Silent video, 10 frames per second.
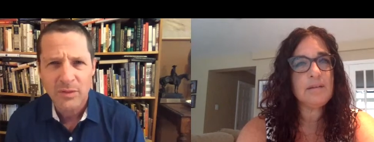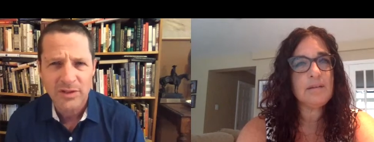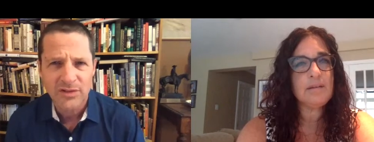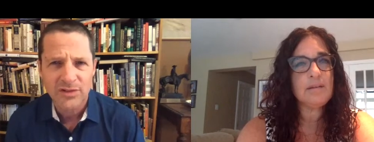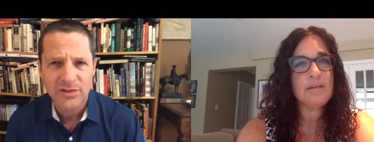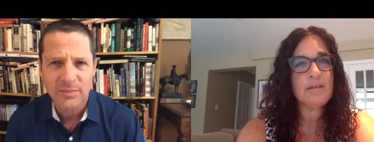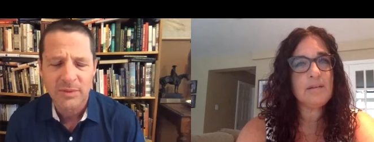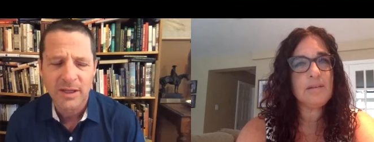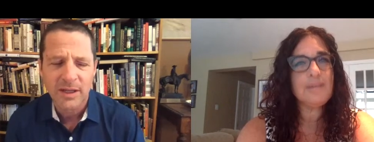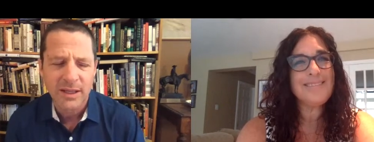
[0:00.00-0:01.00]
Speaker 1: to sleep,
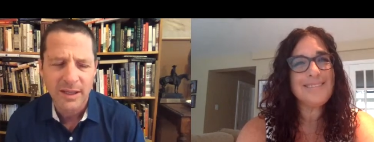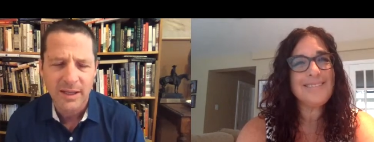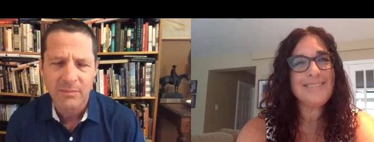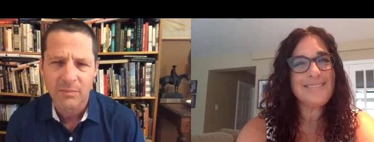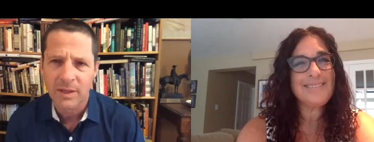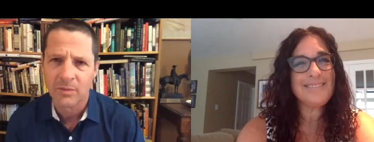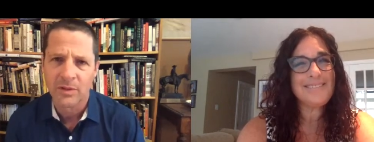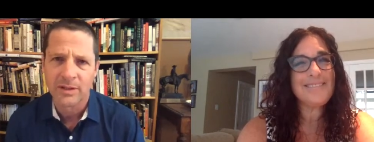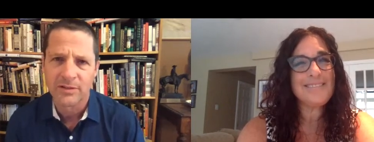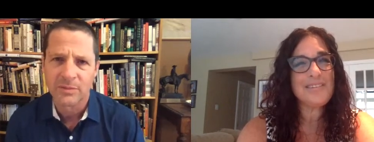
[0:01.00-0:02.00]
and and I I
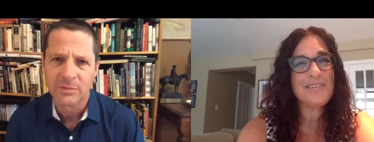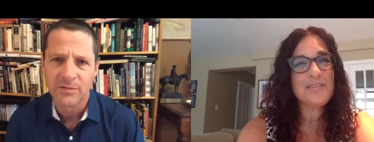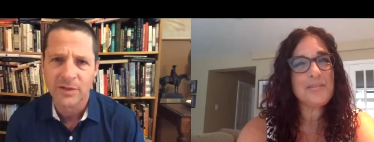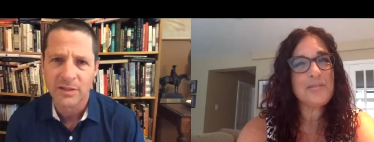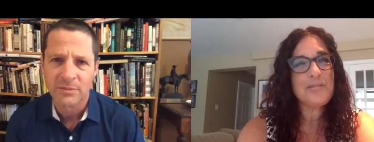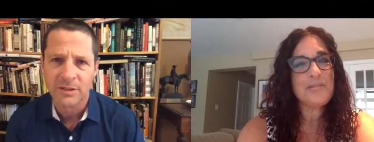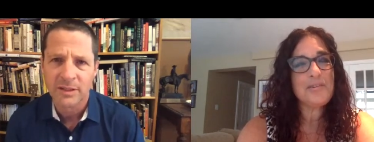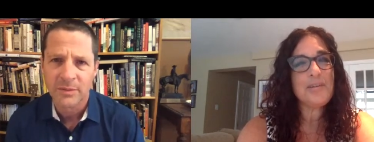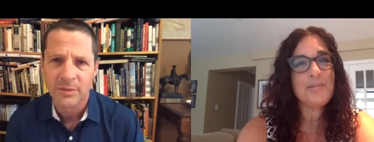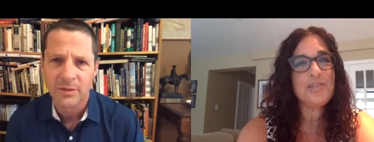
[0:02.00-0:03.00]
wanted to see my
Speaker 2: family.
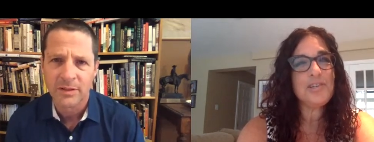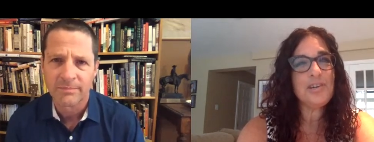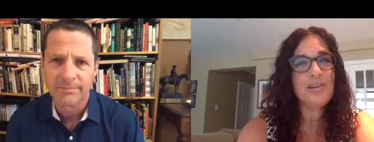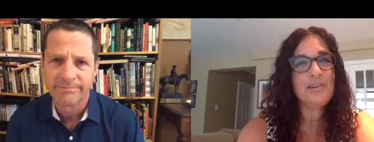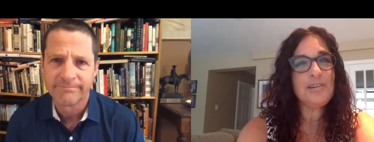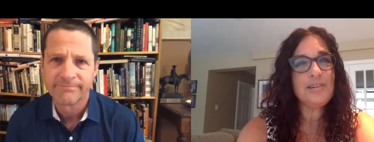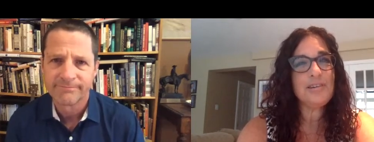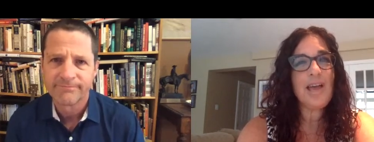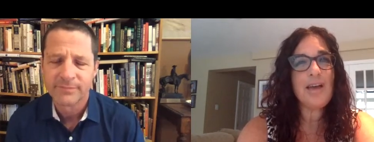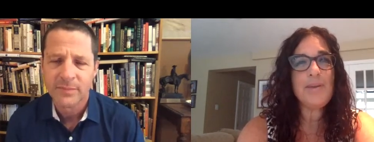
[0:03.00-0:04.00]
I'm sure. To,
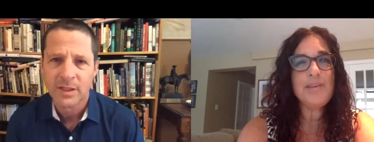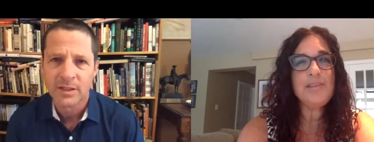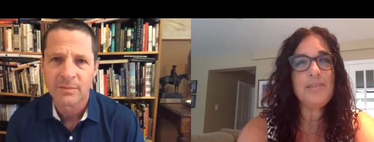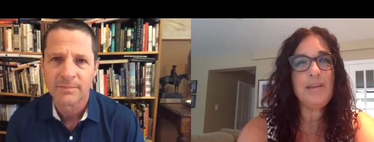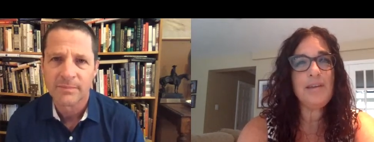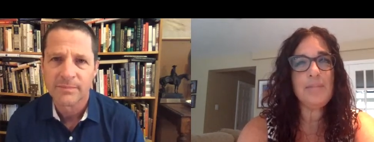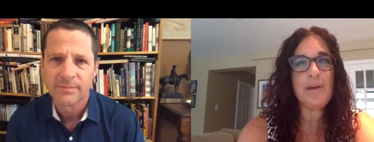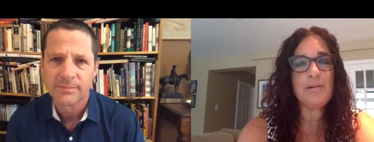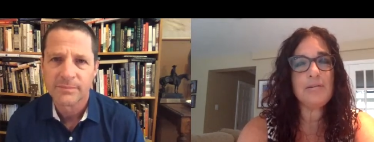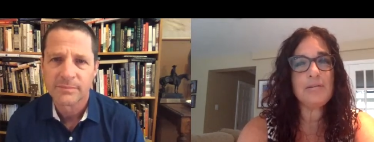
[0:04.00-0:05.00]
yeah, it makes you think
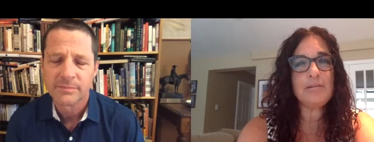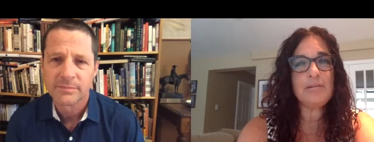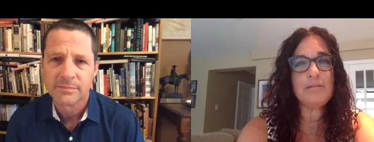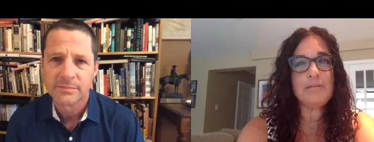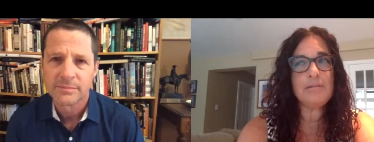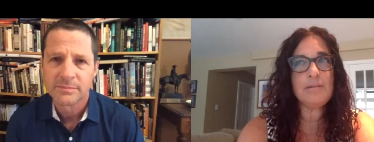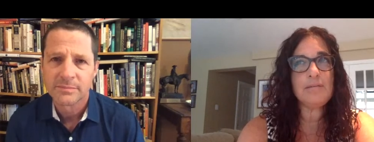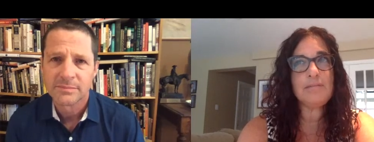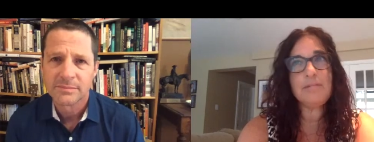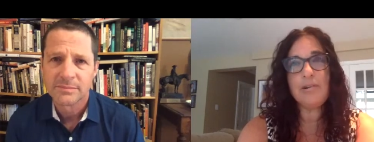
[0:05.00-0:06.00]
about
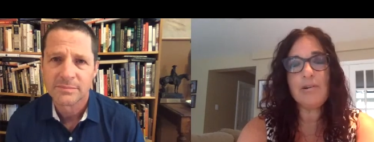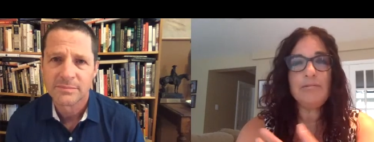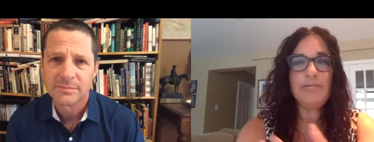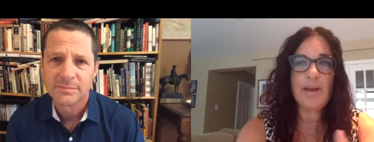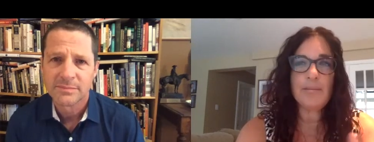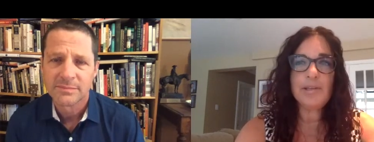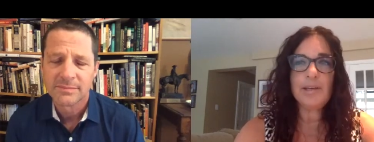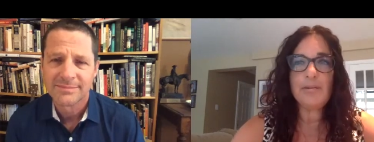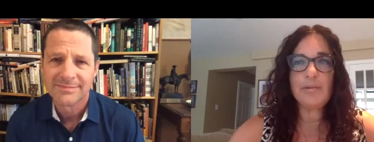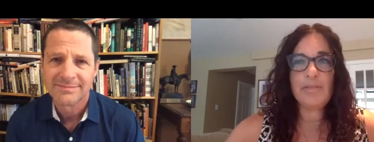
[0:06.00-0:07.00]
your own
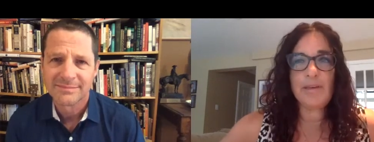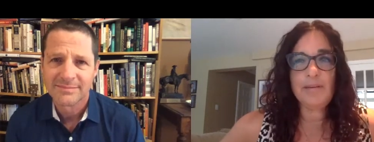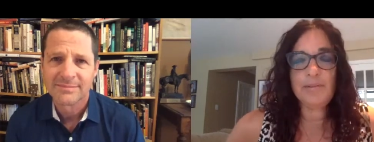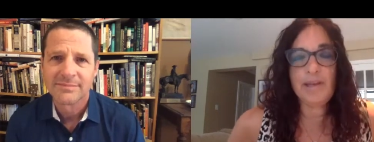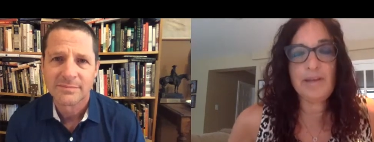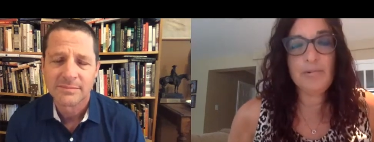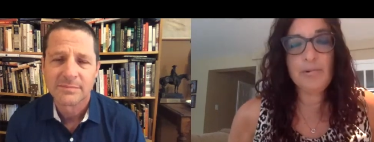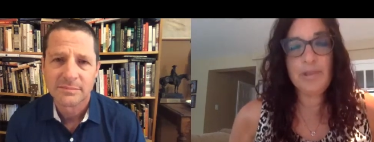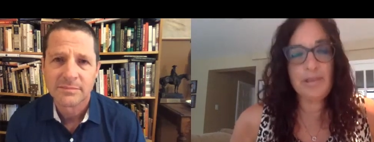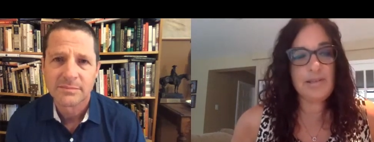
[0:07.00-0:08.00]
family. I would think playing a role like